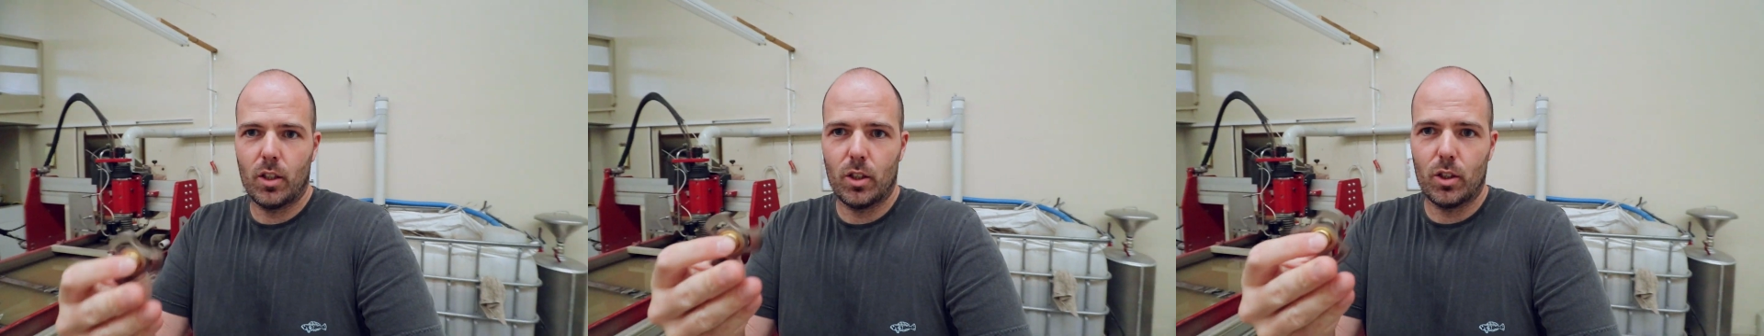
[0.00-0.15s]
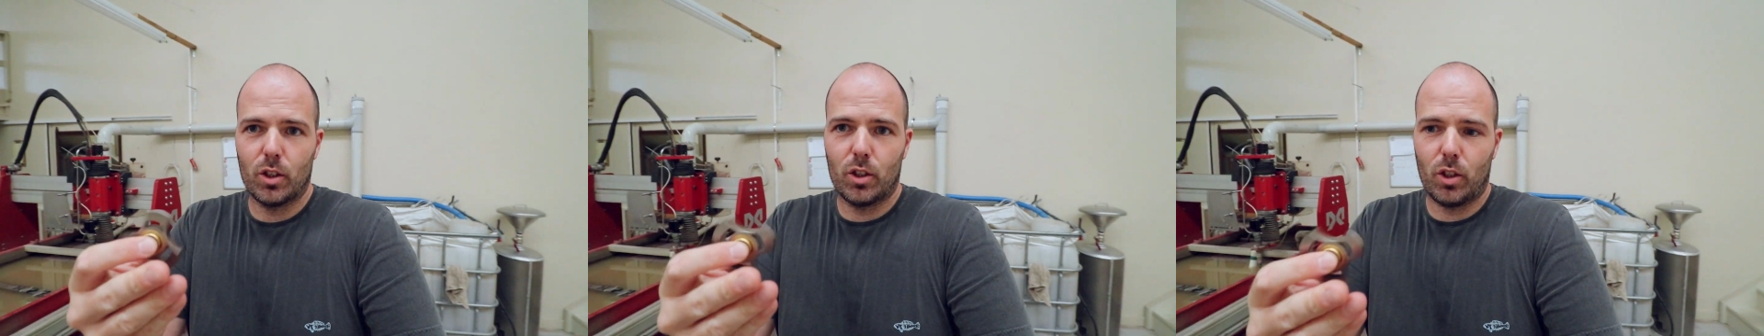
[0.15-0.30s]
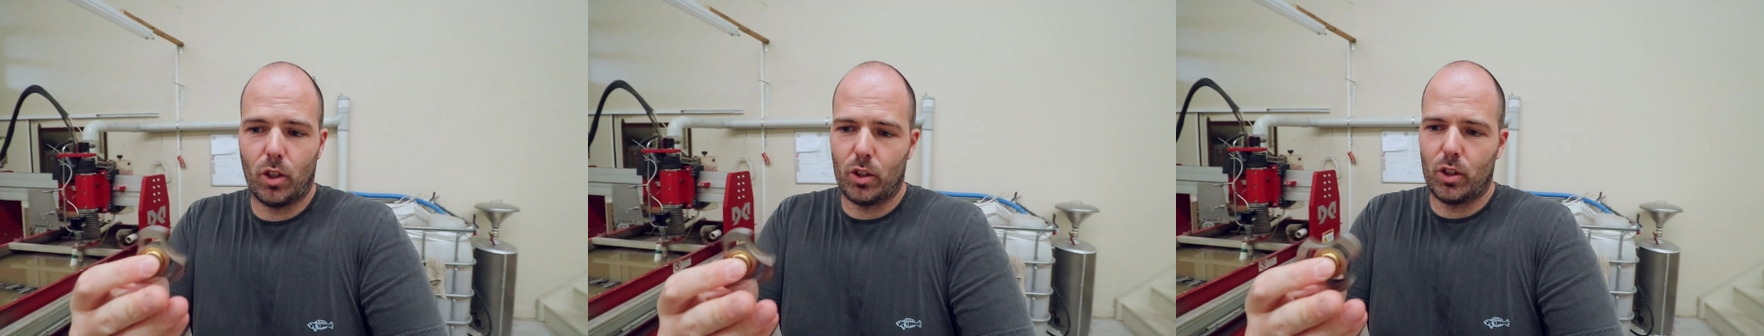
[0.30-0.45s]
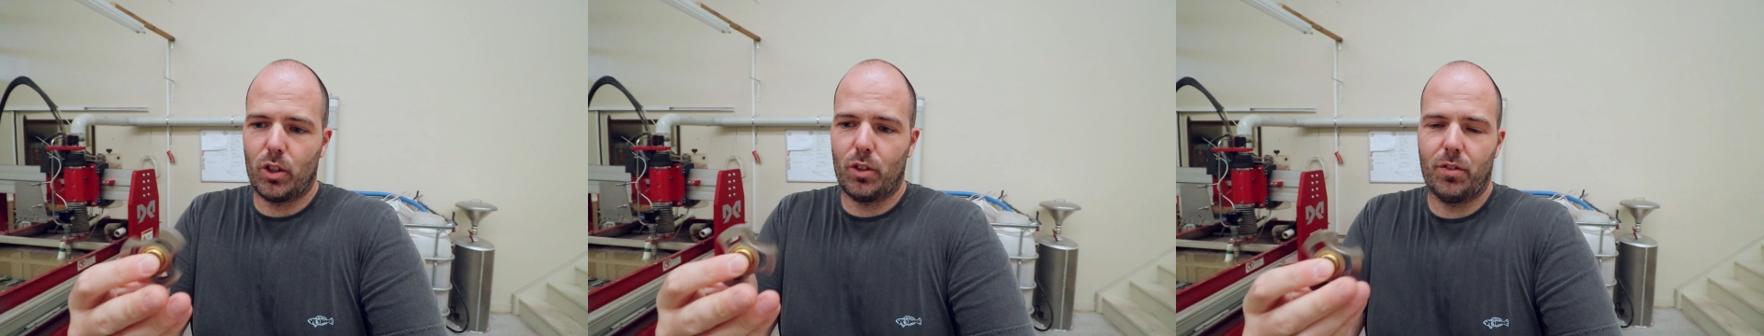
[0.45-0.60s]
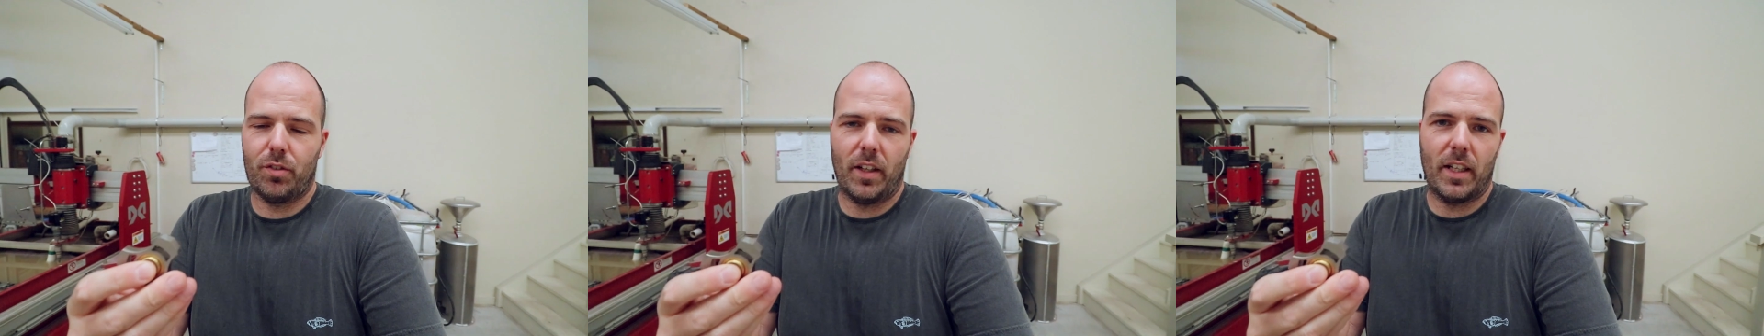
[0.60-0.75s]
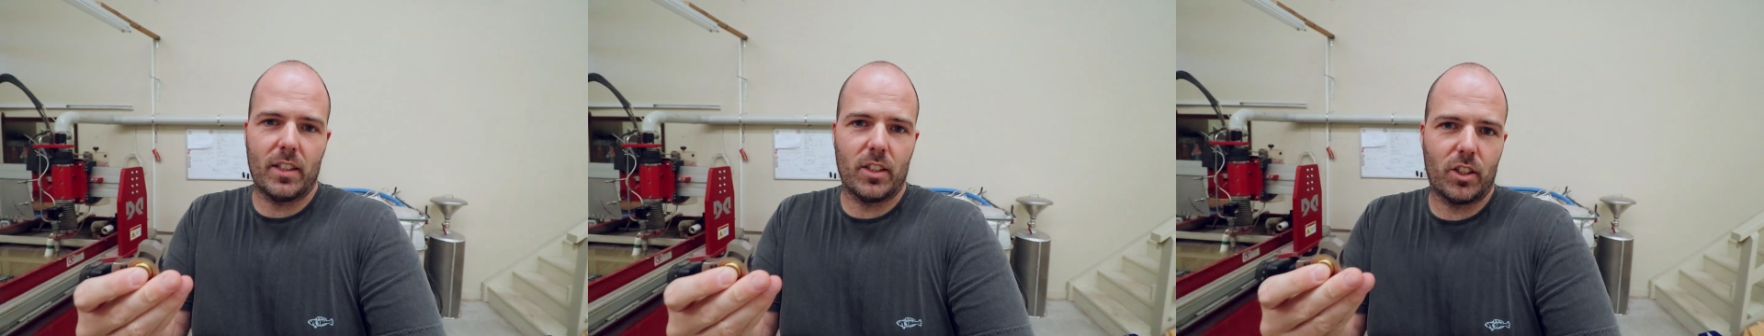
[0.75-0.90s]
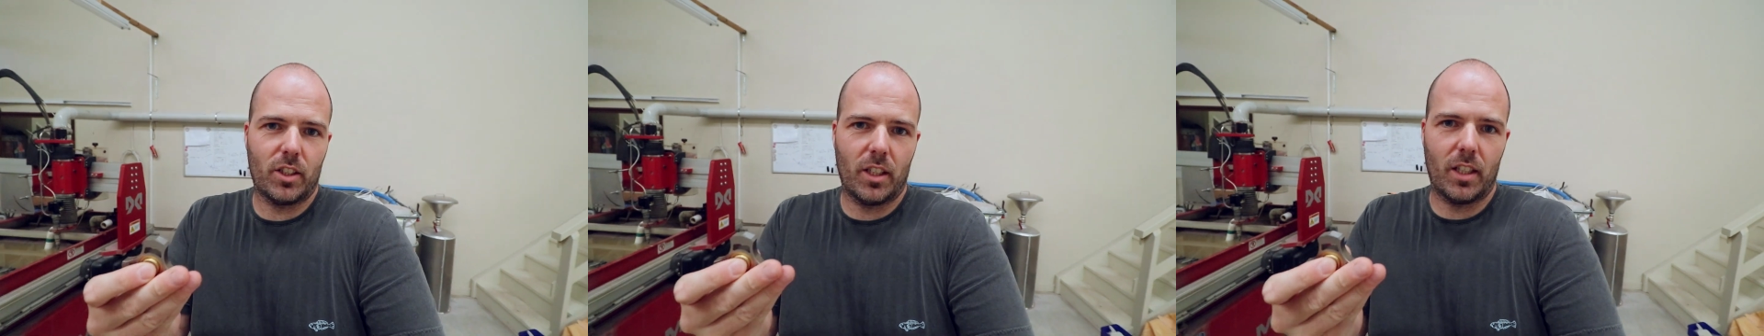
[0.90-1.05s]
such
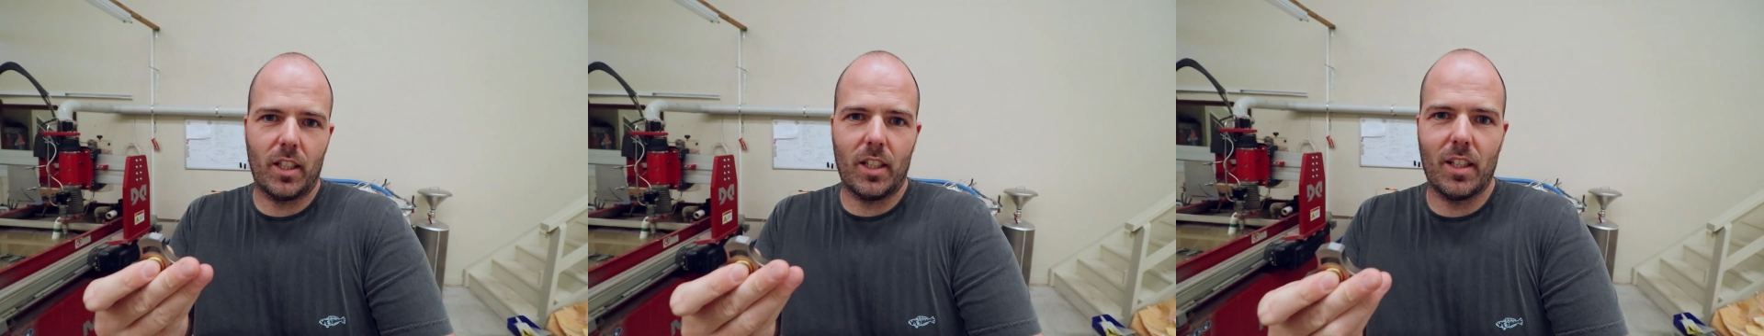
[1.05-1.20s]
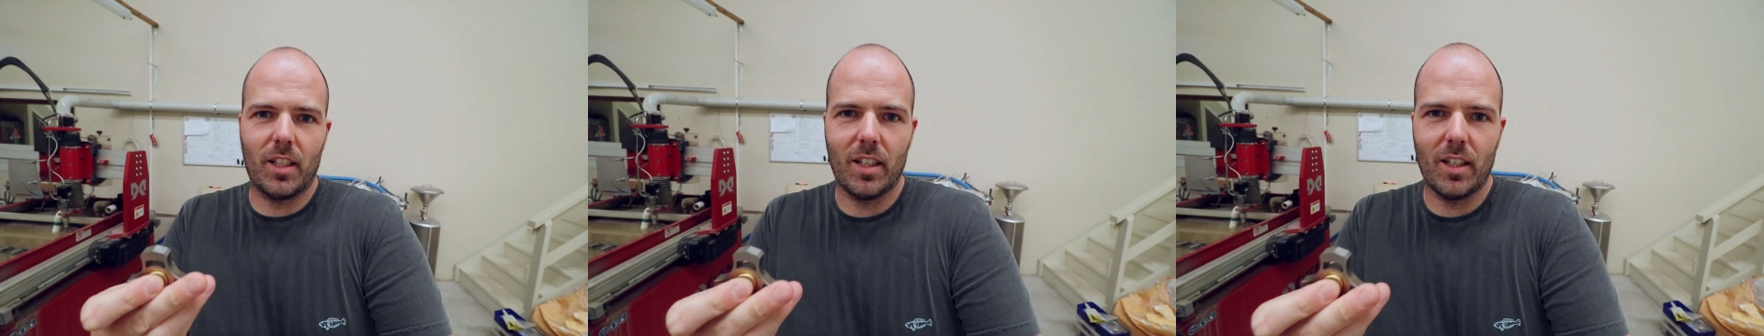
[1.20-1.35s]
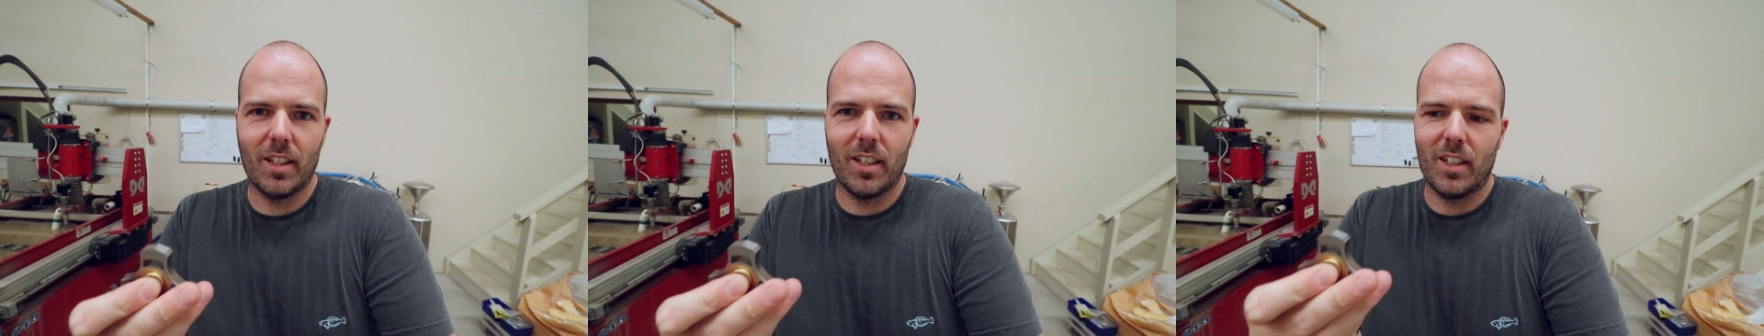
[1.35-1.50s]
fancy